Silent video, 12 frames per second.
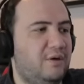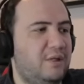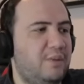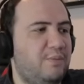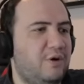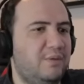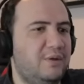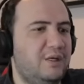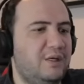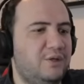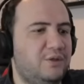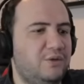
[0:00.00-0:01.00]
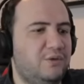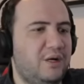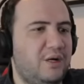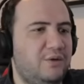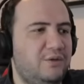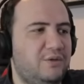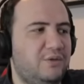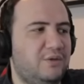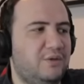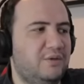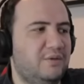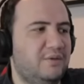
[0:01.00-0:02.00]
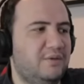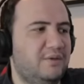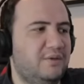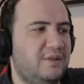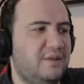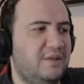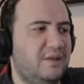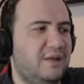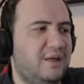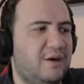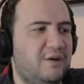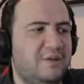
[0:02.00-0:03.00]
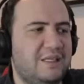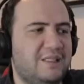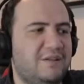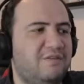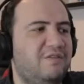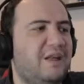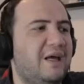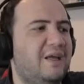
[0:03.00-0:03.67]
probably underground, or... I don't know, that's a flying